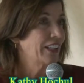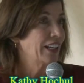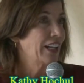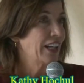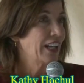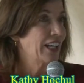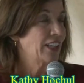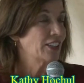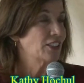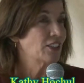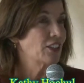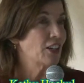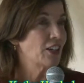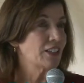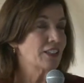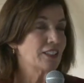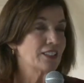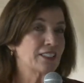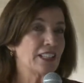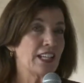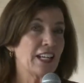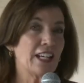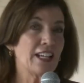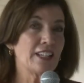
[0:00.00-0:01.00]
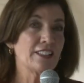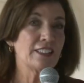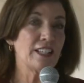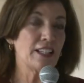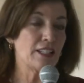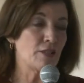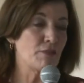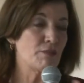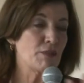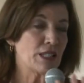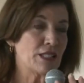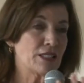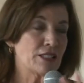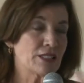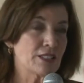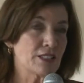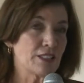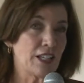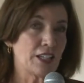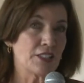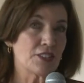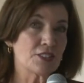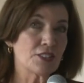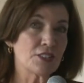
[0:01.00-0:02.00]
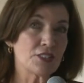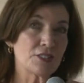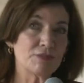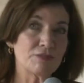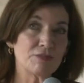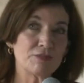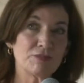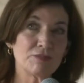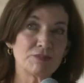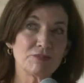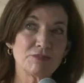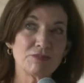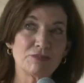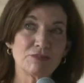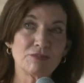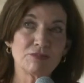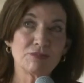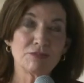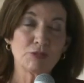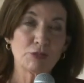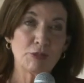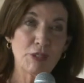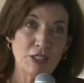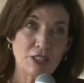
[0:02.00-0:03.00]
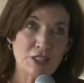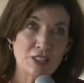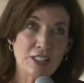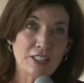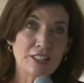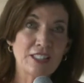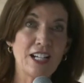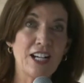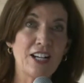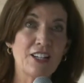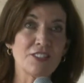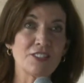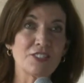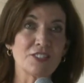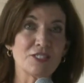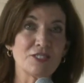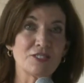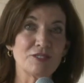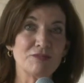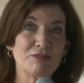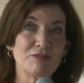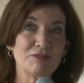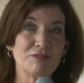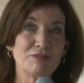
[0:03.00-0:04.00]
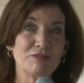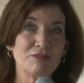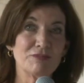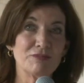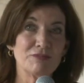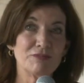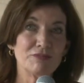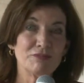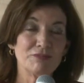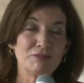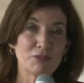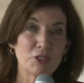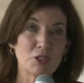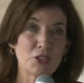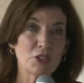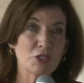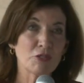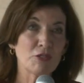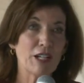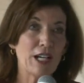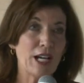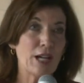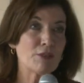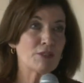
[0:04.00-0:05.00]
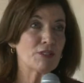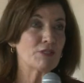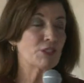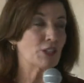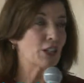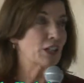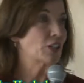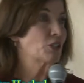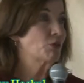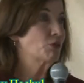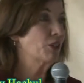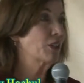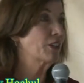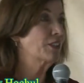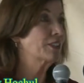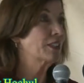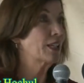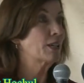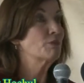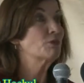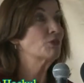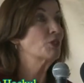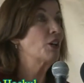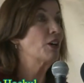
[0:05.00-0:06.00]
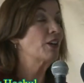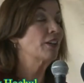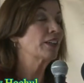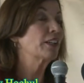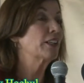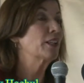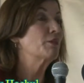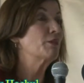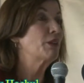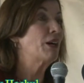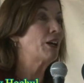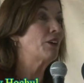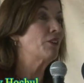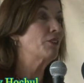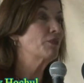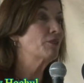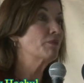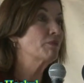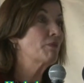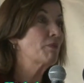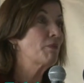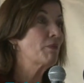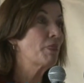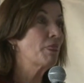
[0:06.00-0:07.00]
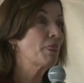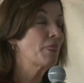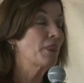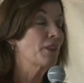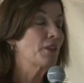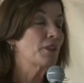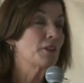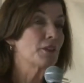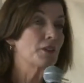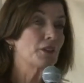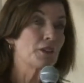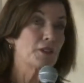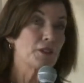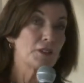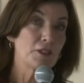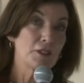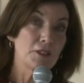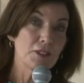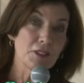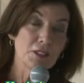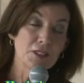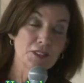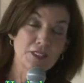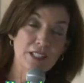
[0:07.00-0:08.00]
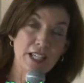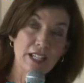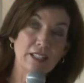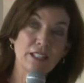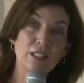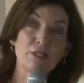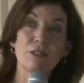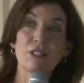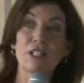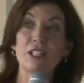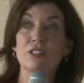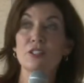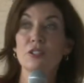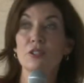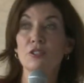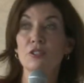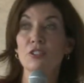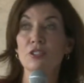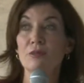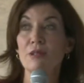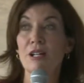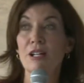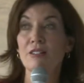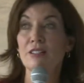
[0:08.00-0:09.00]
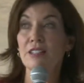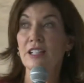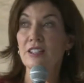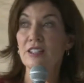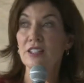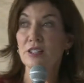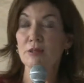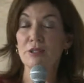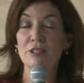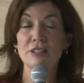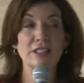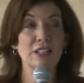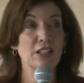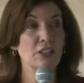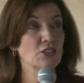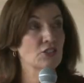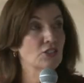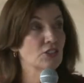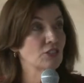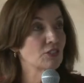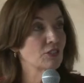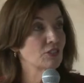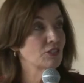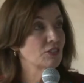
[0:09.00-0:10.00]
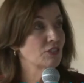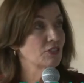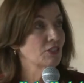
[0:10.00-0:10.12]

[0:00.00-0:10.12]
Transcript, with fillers: and cut his hand on a meat slicer, went to the doctor, prescribed the very drugs I'm talking about. Exactly what I told you about led to addiction,